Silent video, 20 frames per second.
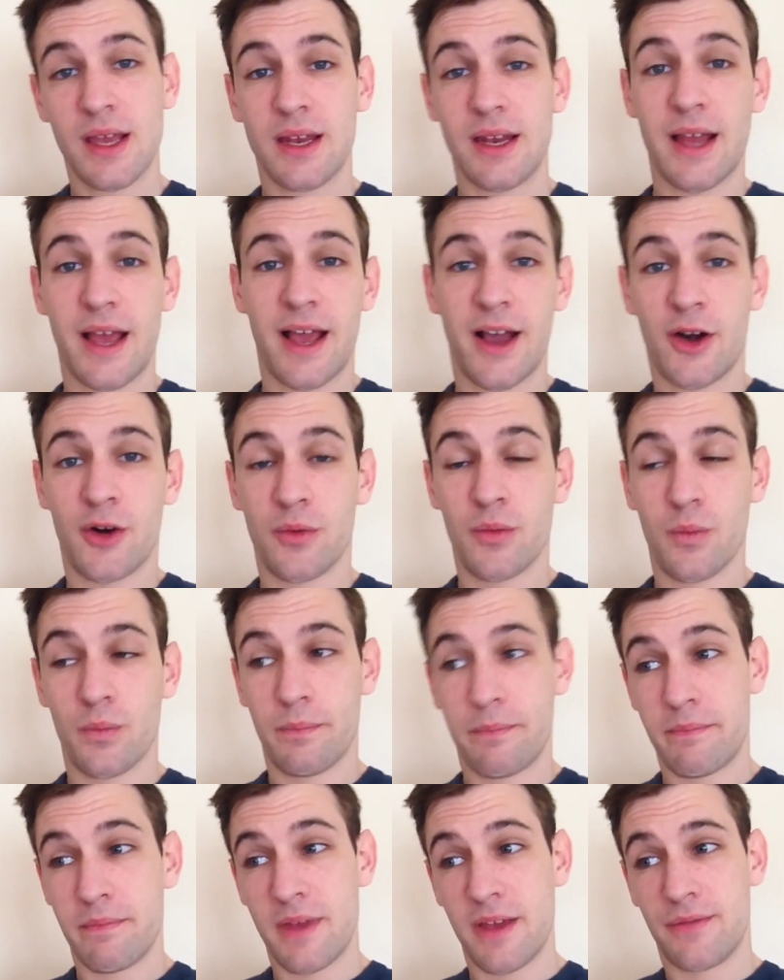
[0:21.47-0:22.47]
Now,
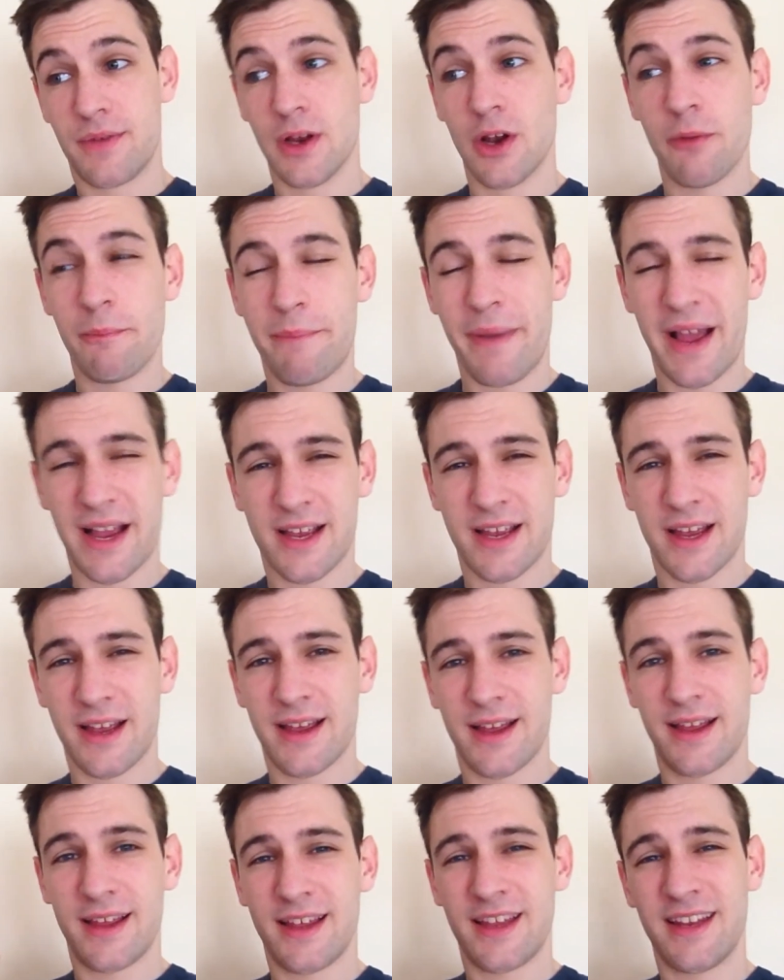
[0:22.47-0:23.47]
if you look back
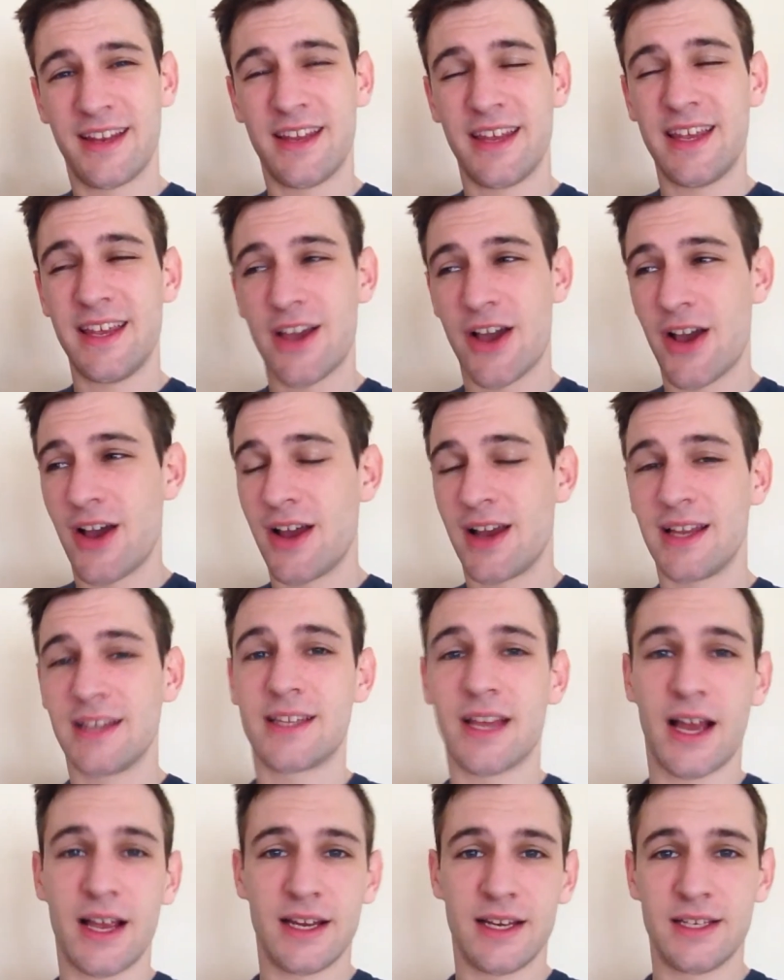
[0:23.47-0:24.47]
in the early
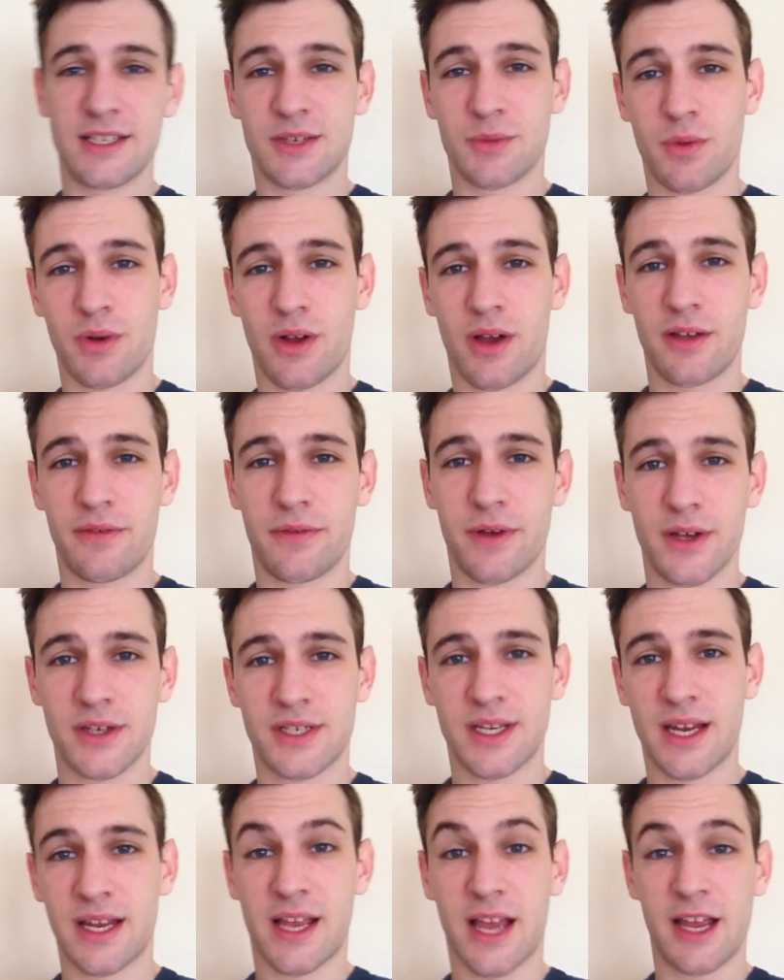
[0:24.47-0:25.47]
days when I
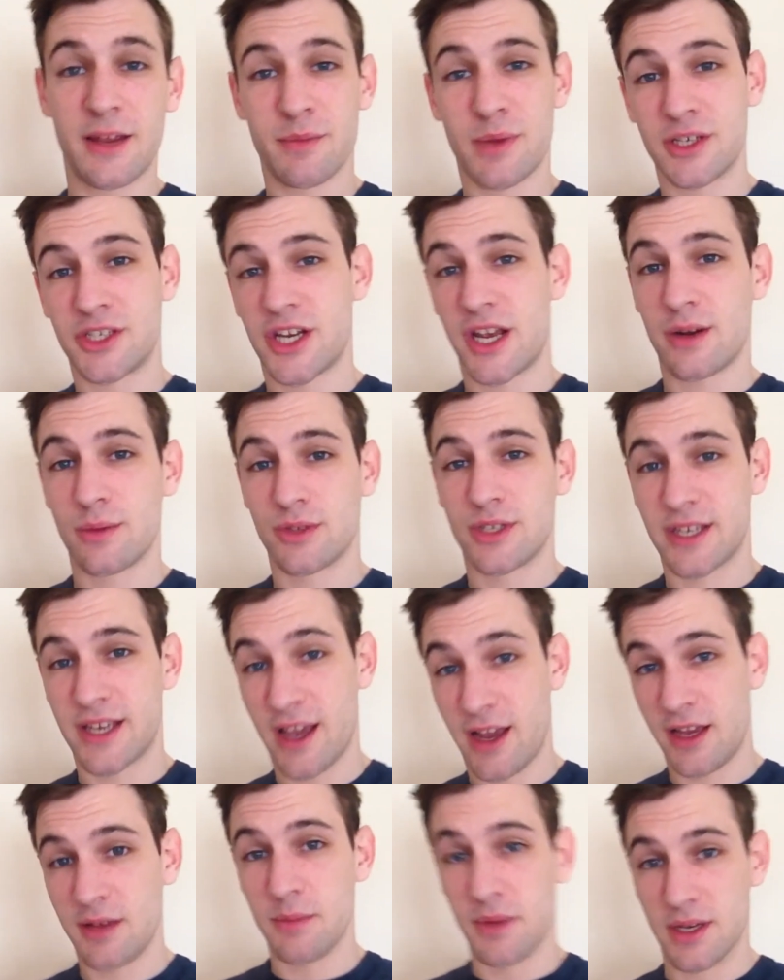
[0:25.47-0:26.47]
first dedicated my channel to
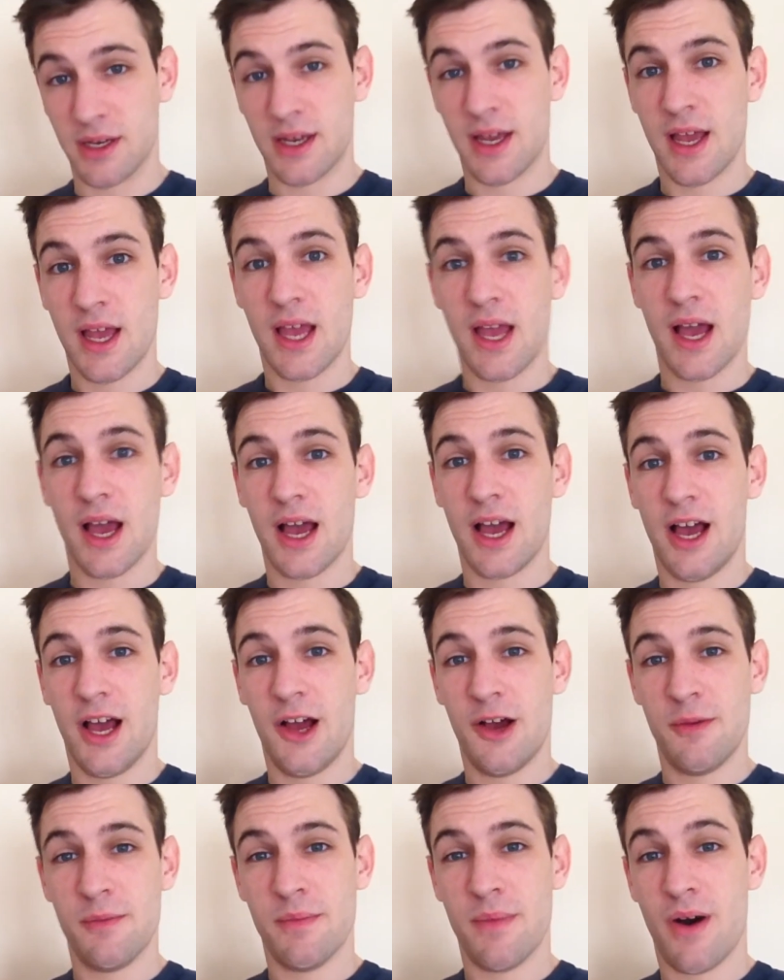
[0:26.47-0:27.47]
gaming,
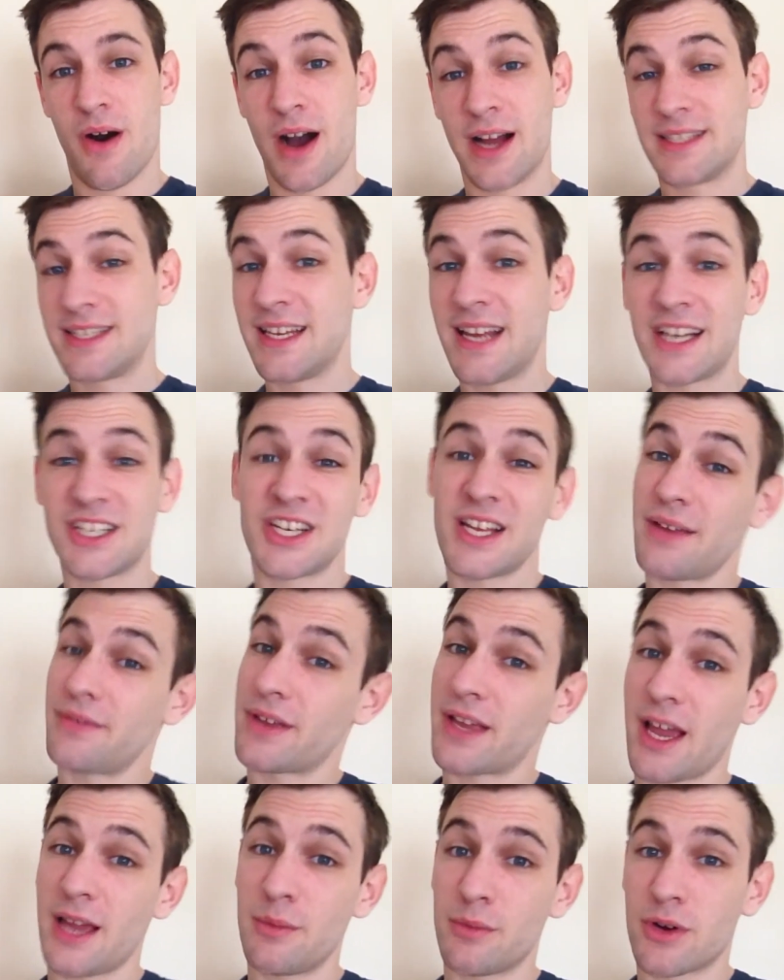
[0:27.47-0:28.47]
I did actually have
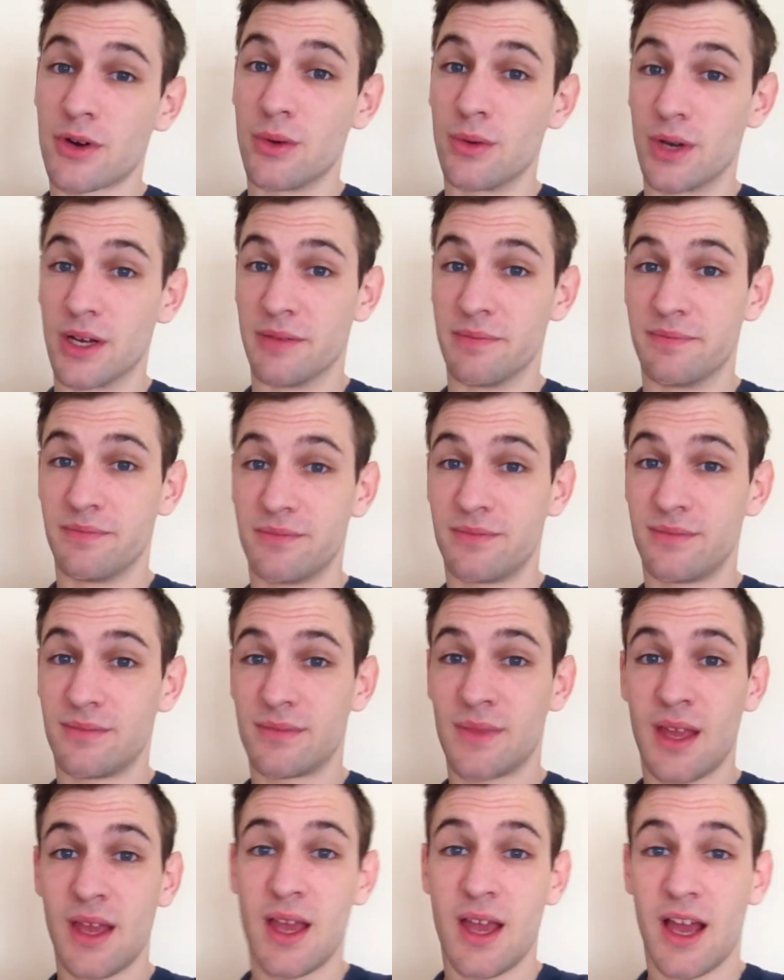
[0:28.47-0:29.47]
a game recorder.
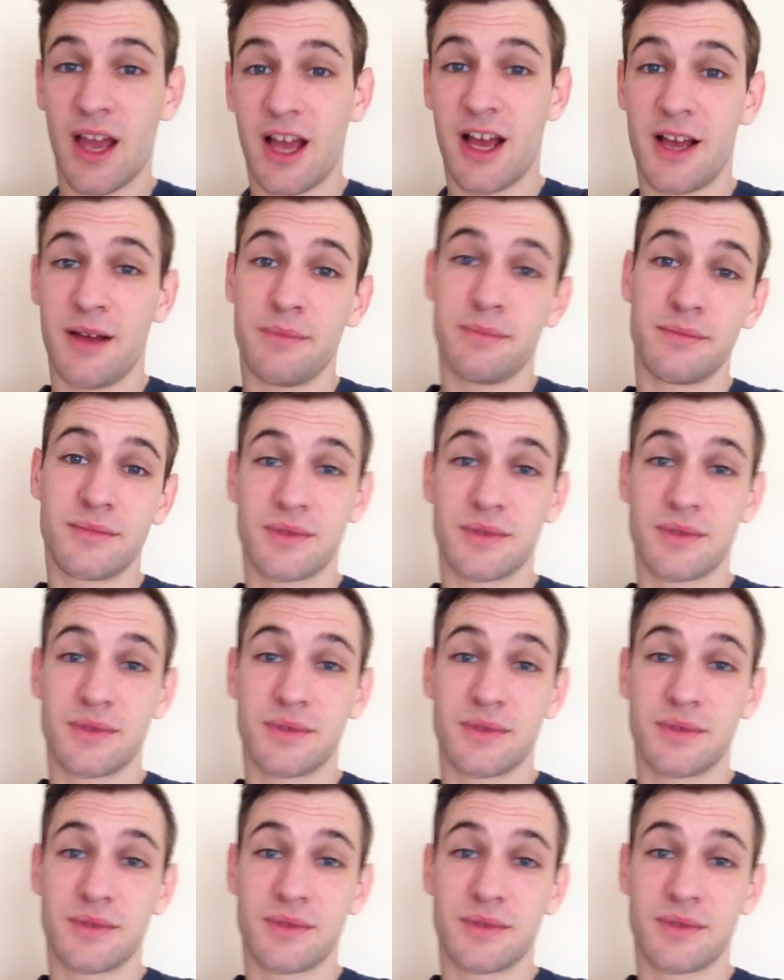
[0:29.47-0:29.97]
I